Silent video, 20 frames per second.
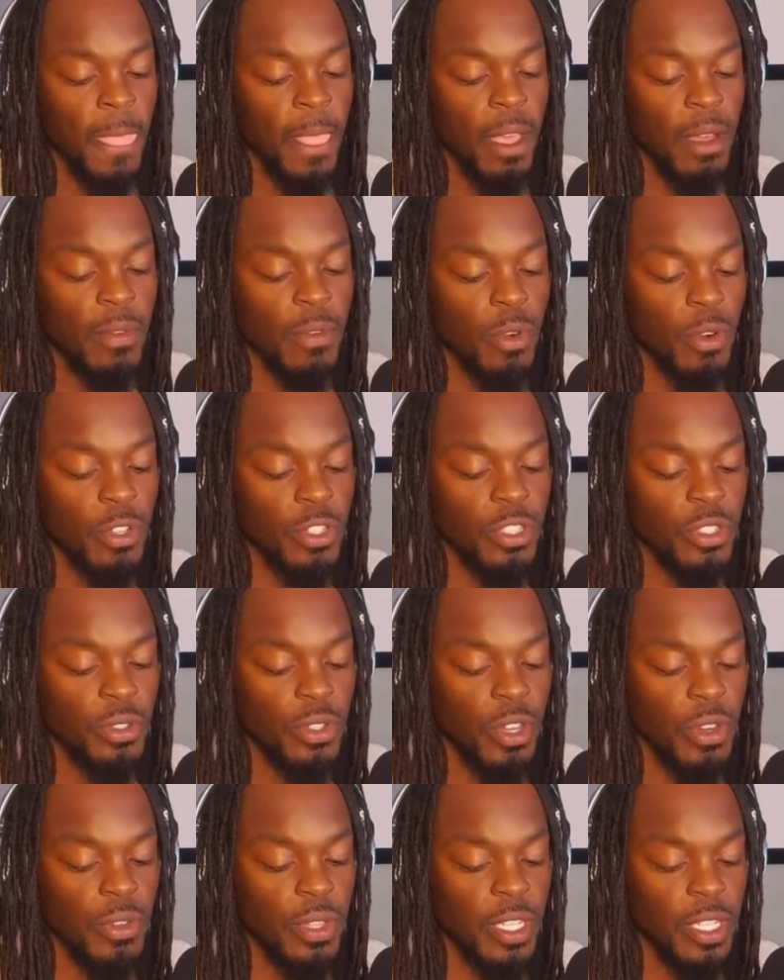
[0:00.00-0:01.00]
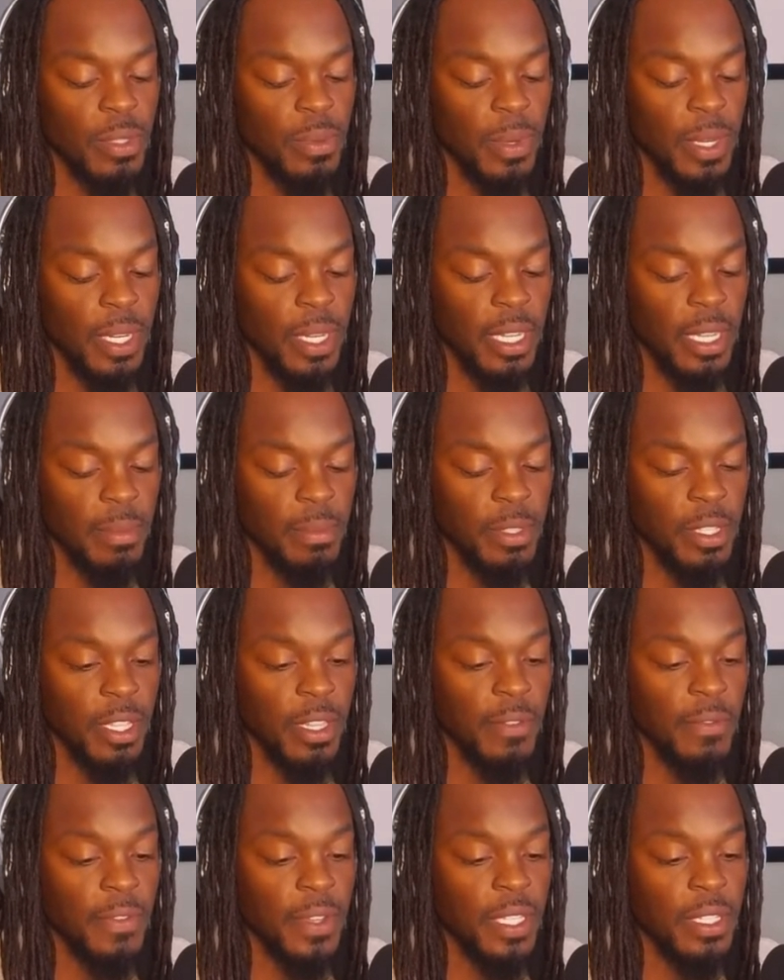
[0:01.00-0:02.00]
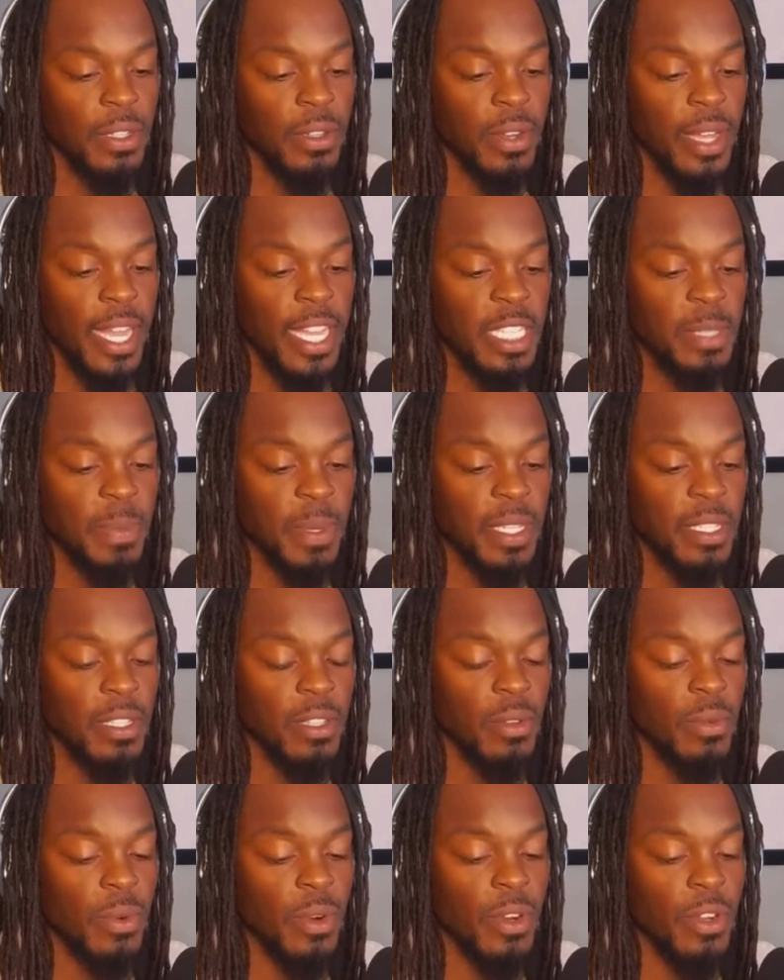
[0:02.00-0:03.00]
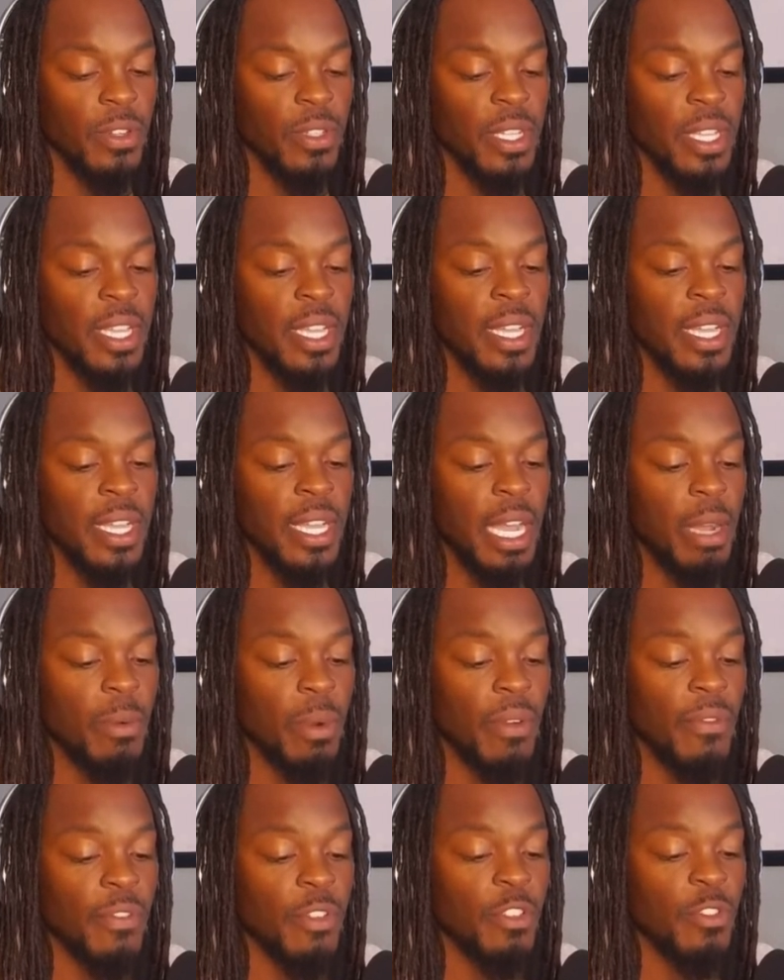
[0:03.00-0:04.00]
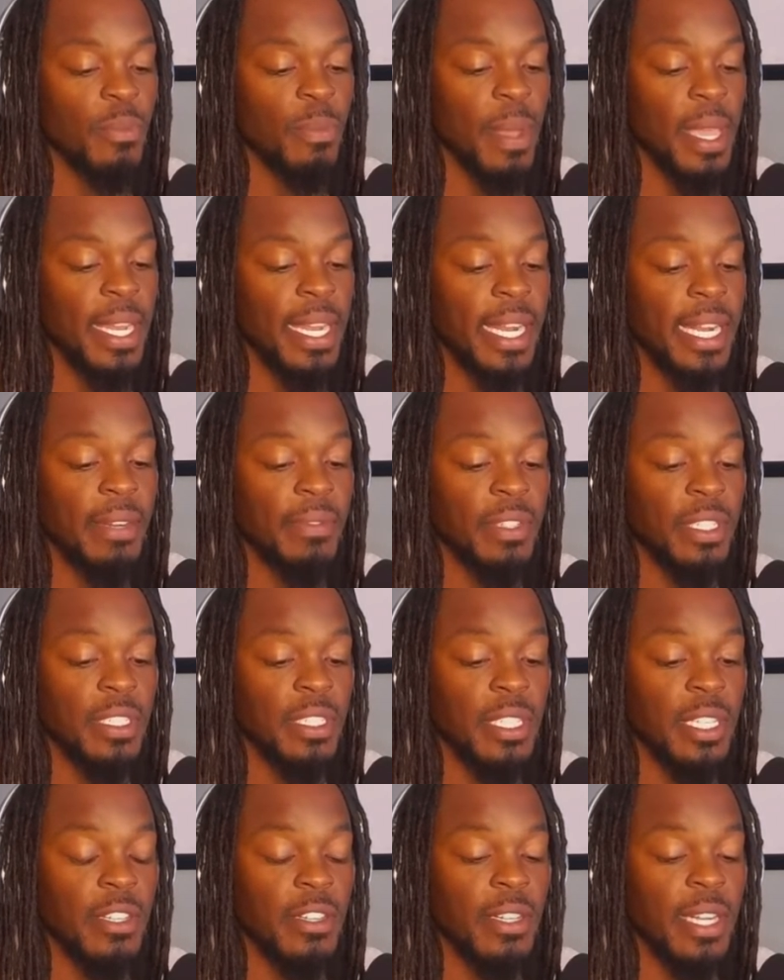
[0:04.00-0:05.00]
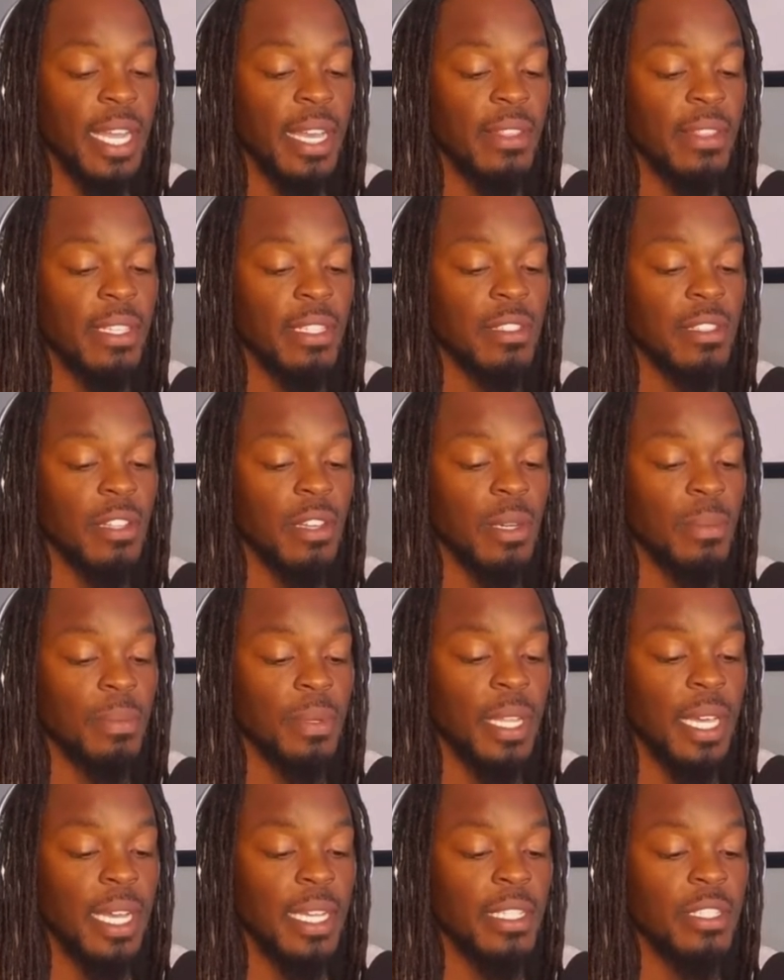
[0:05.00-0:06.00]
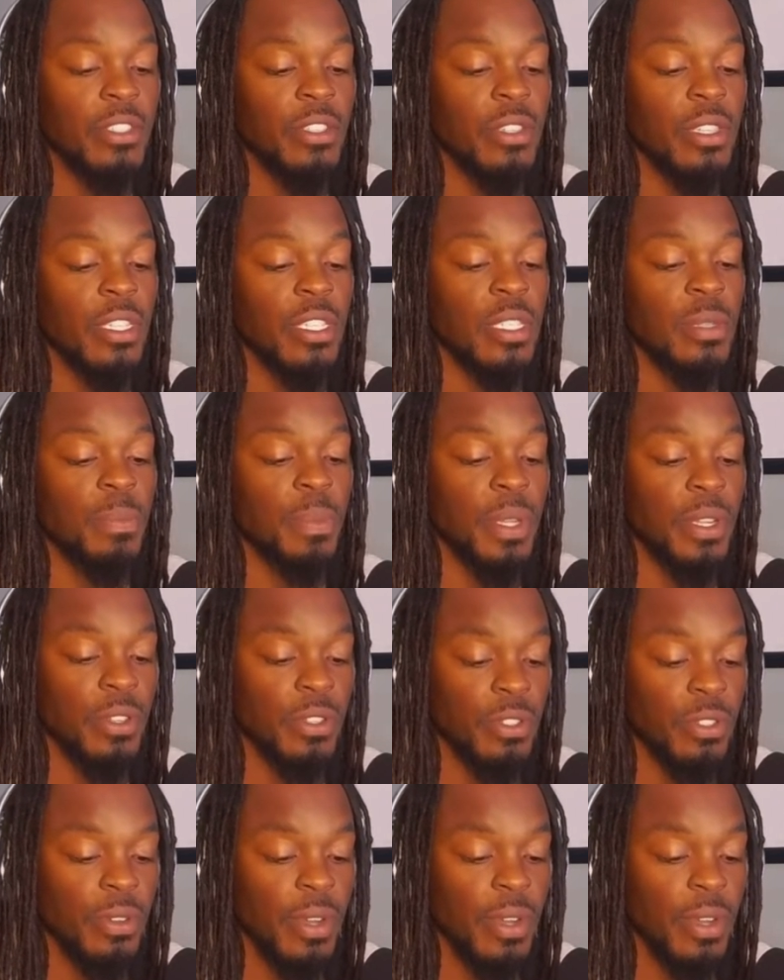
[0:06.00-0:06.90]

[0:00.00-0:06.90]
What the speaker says: Of course, you know this when it comes to the physical aspects of the world. However, you may not have considered how this law applies to the spiritual